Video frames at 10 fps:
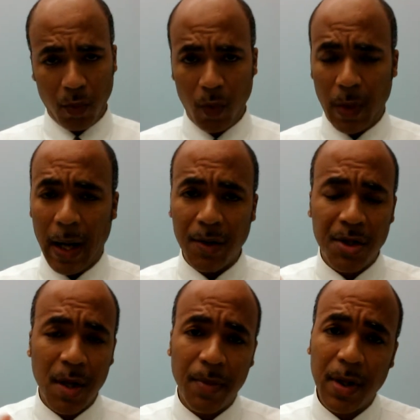Without
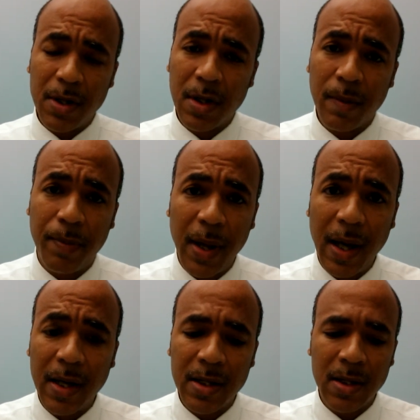jumping into the
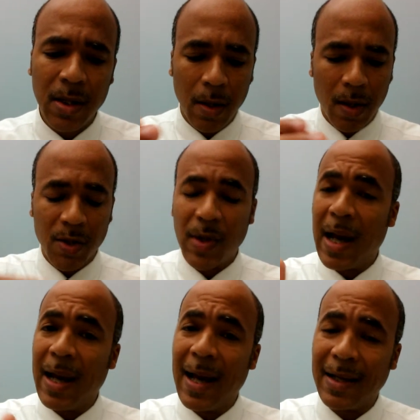pages, because we
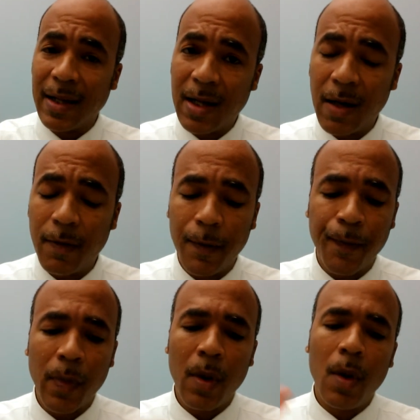got a lot to cover,
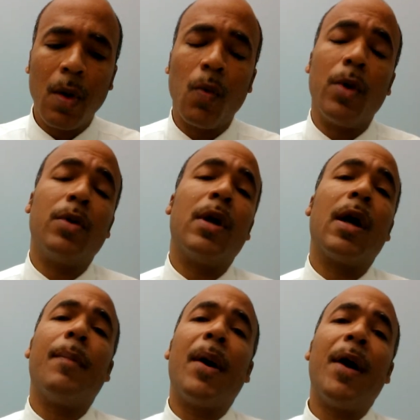when you
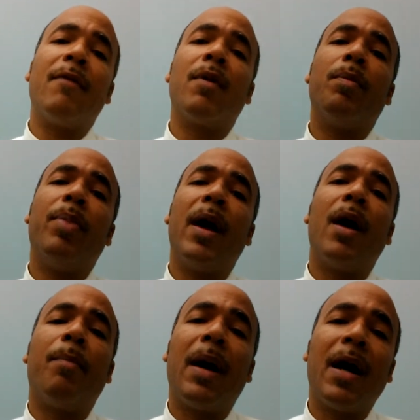think about having
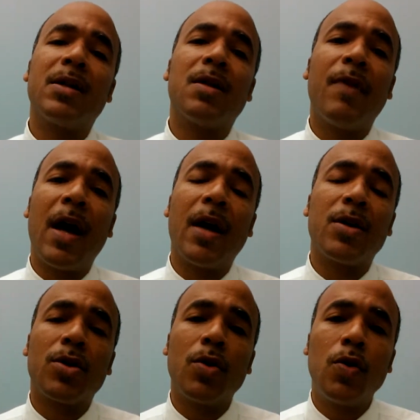a positive
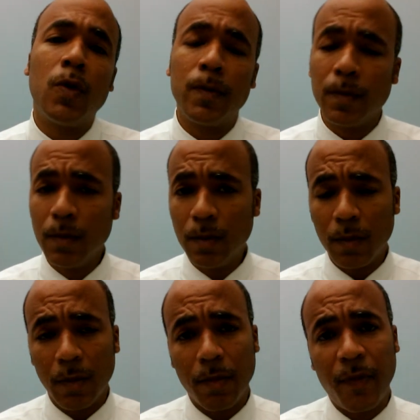attitude,
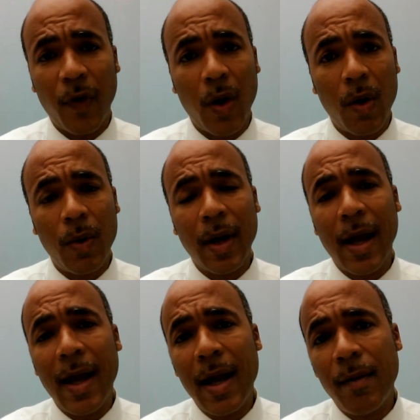forward
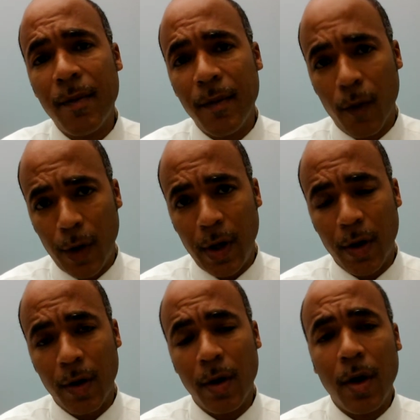and
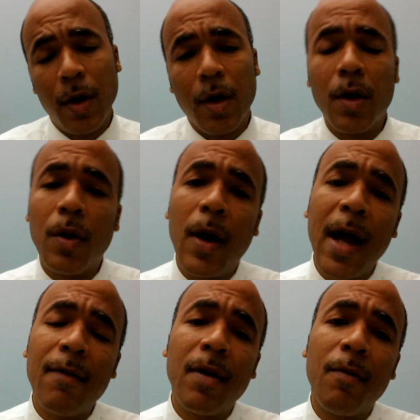rear,
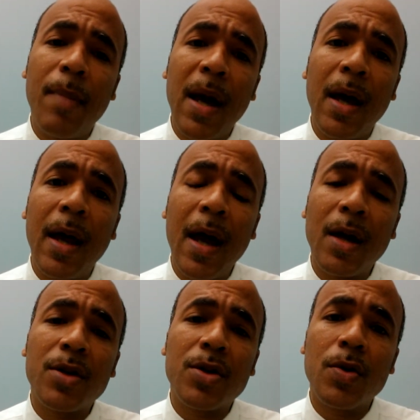having a
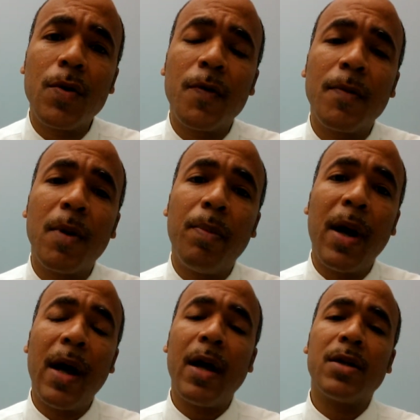bad attitude from the
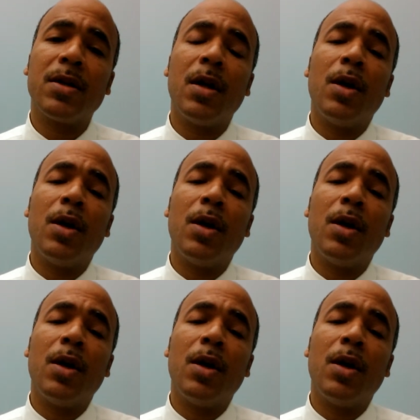past